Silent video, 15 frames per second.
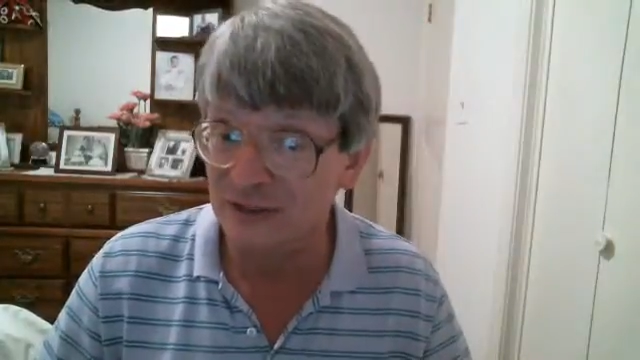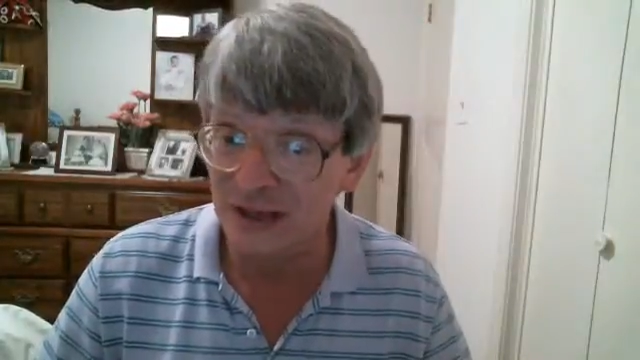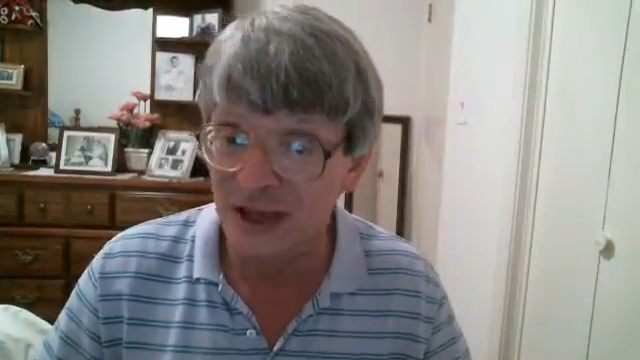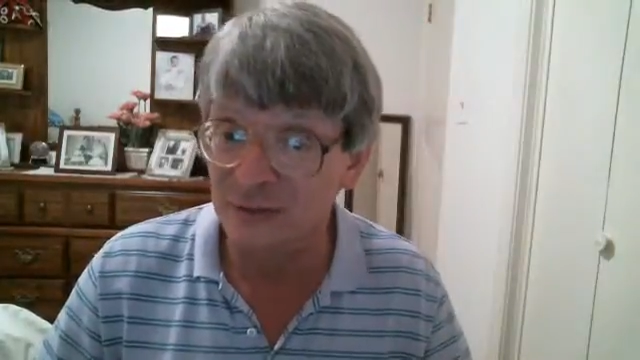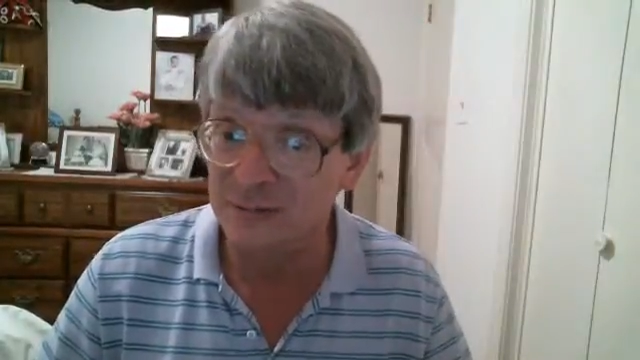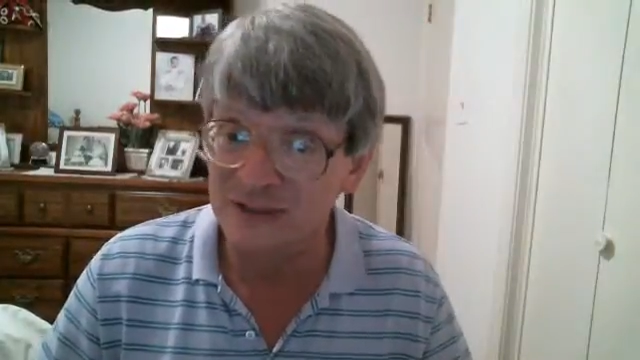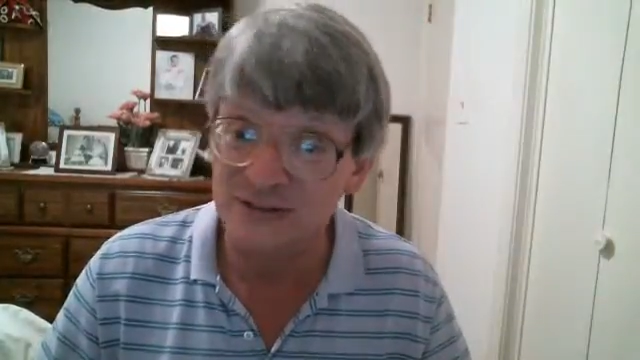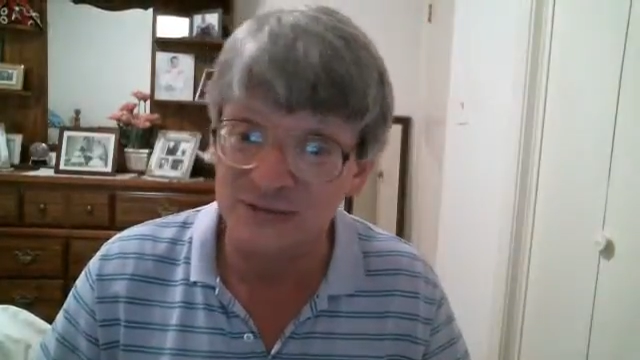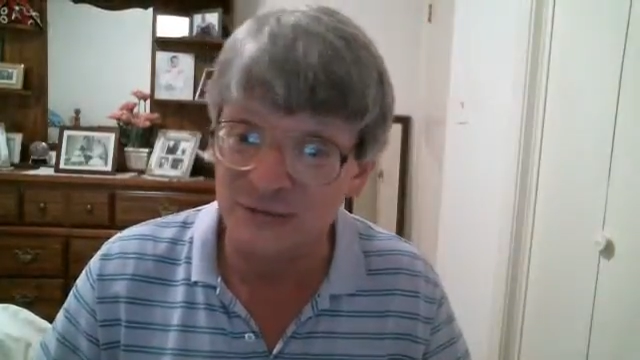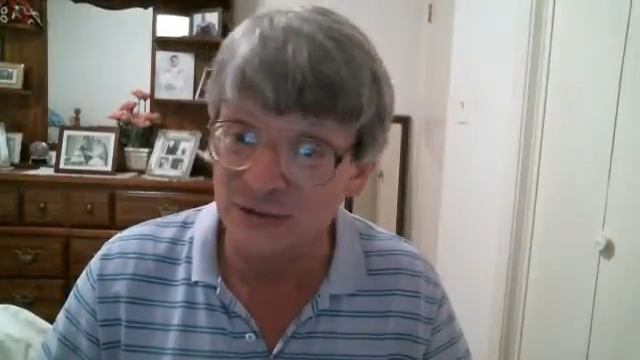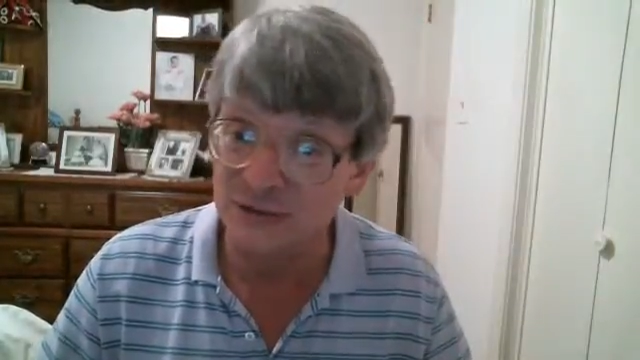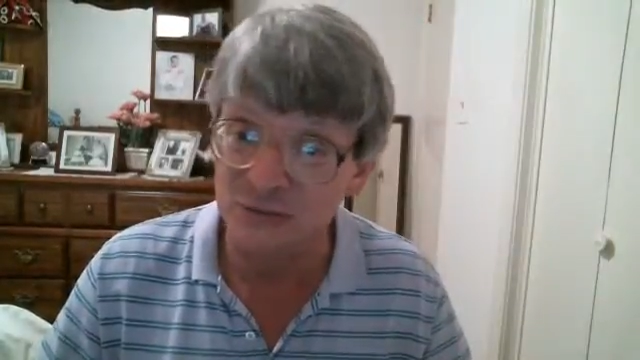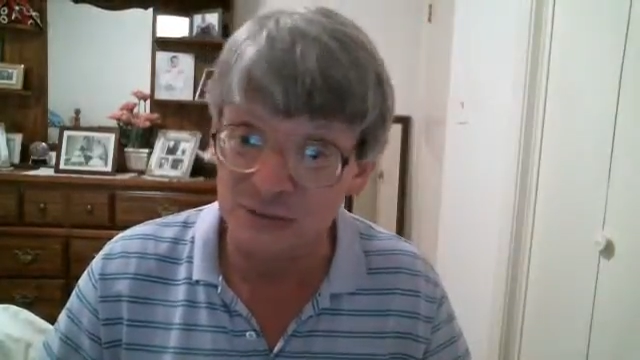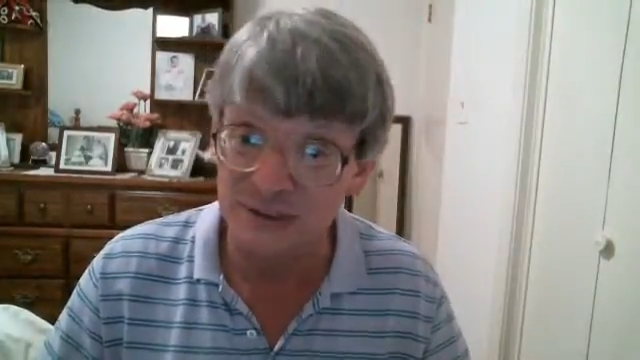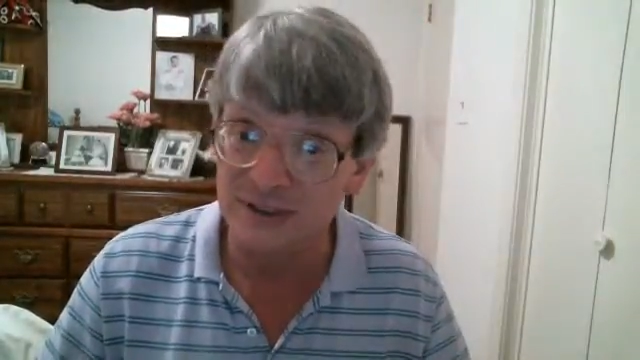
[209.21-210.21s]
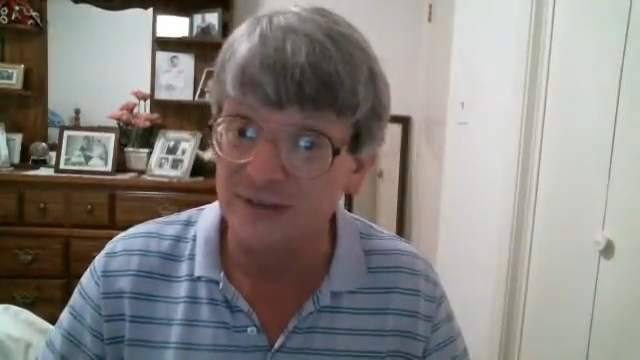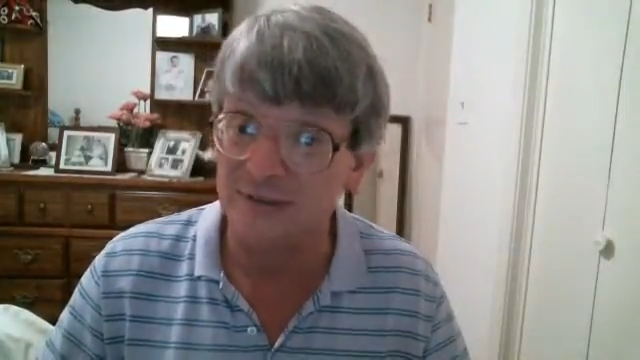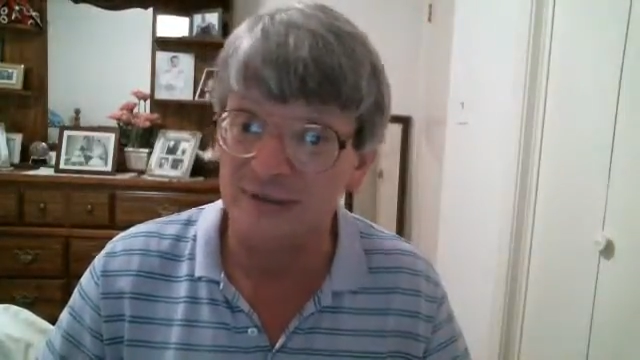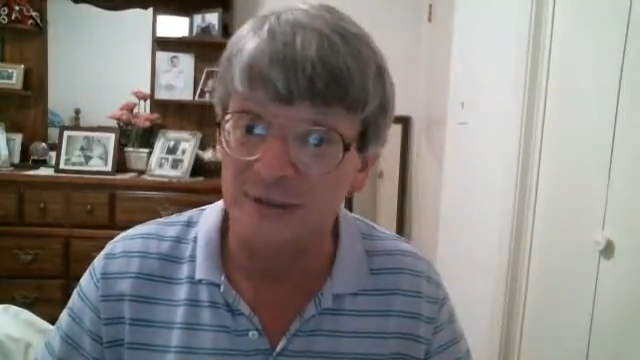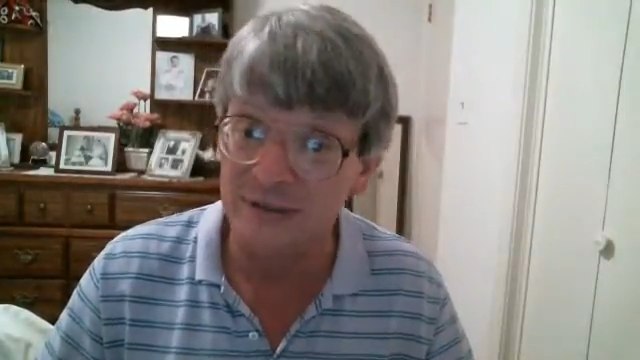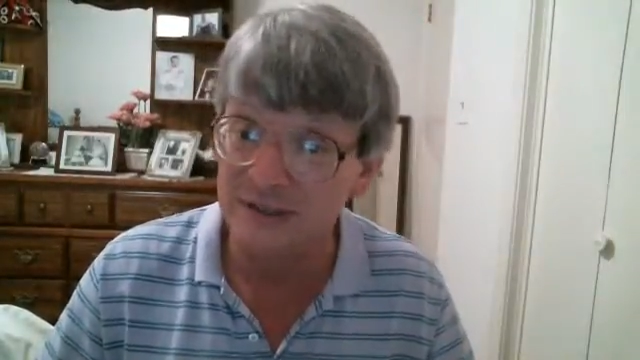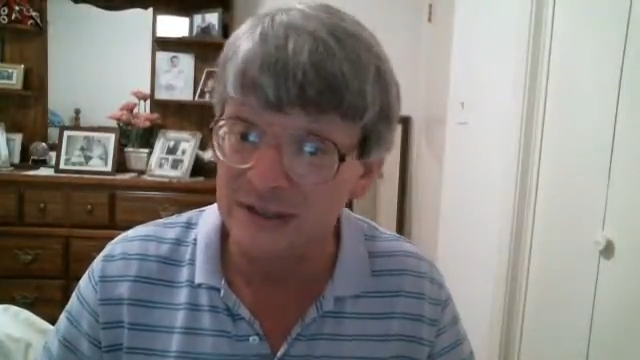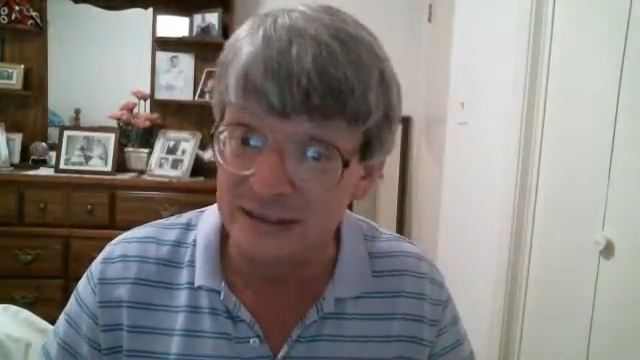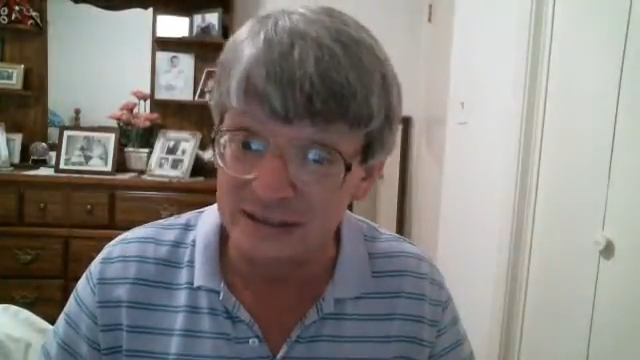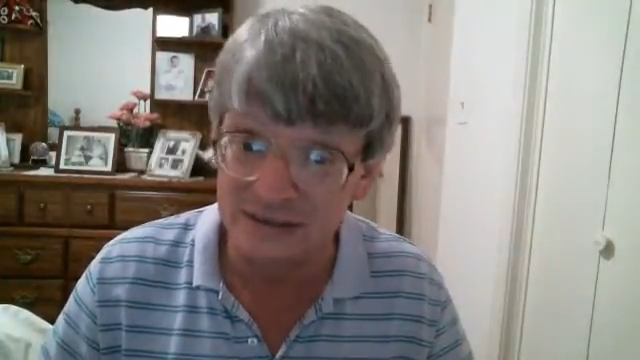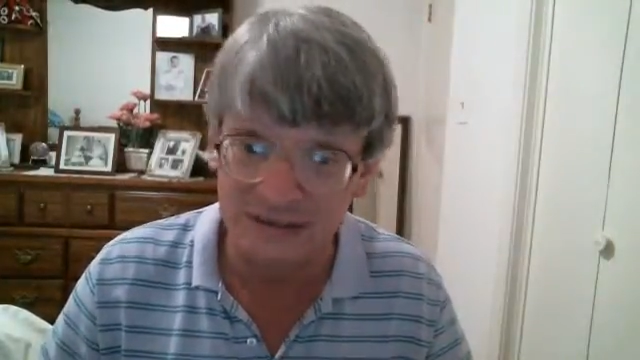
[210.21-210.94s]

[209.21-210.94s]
copies first week of release.